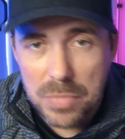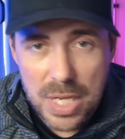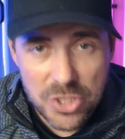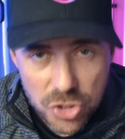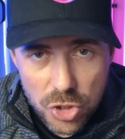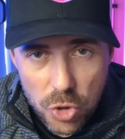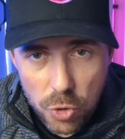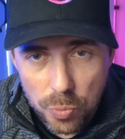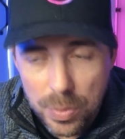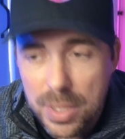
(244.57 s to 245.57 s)

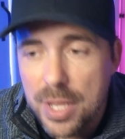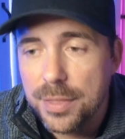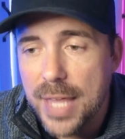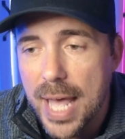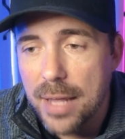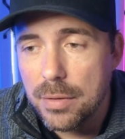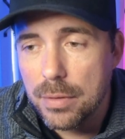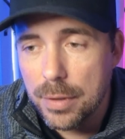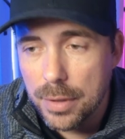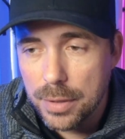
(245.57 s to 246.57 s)
assume that
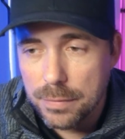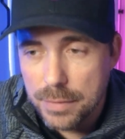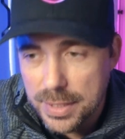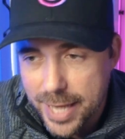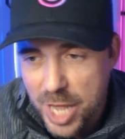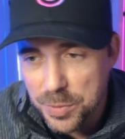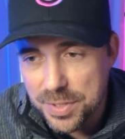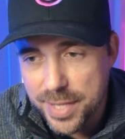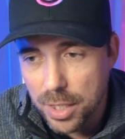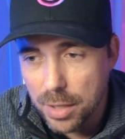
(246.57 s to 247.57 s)
the
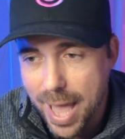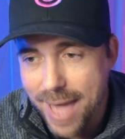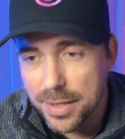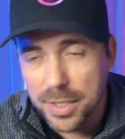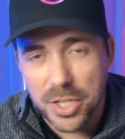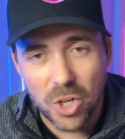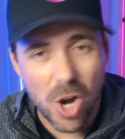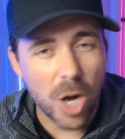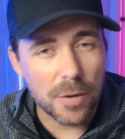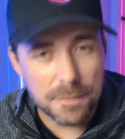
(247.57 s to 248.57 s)
attachments that are added in here
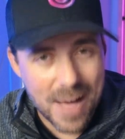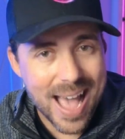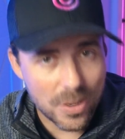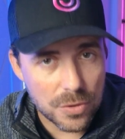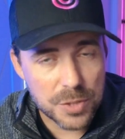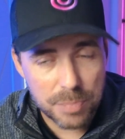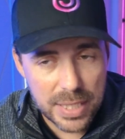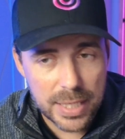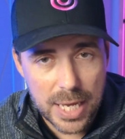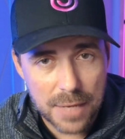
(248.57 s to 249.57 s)
are files,
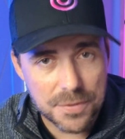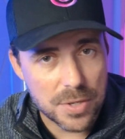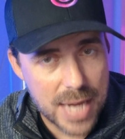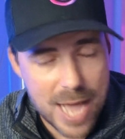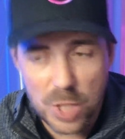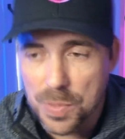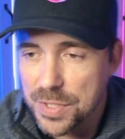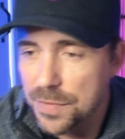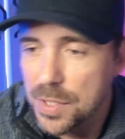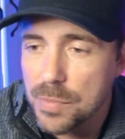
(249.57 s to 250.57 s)
PDFs, or
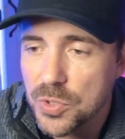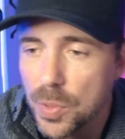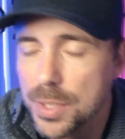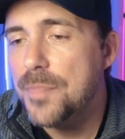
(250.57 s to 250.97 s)
documents of some sort.